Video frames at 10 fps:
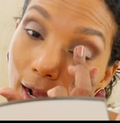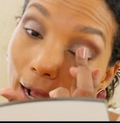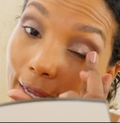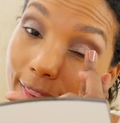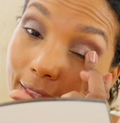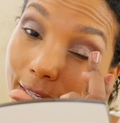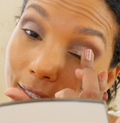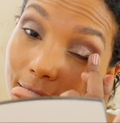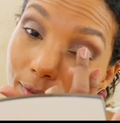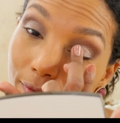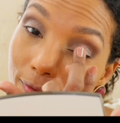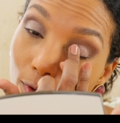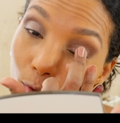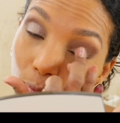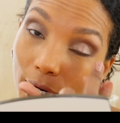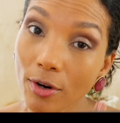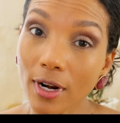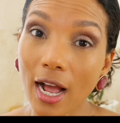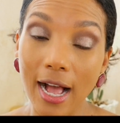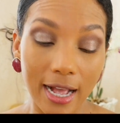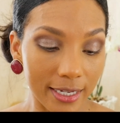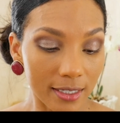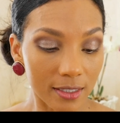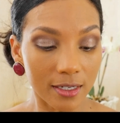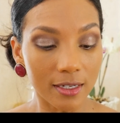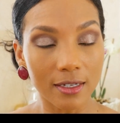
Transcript: I think for brown eyes